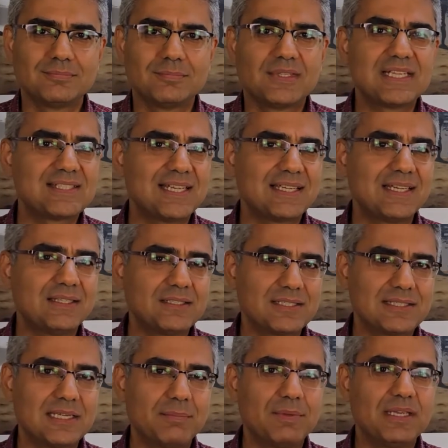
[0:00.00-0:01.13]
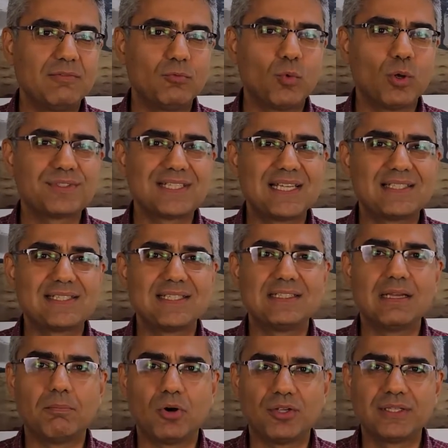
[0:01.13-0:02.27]
The second step involves testing the
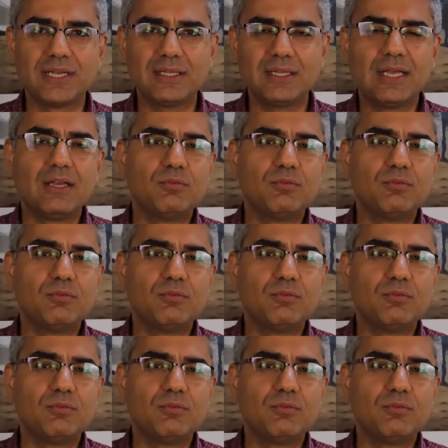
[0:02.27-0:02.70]
model,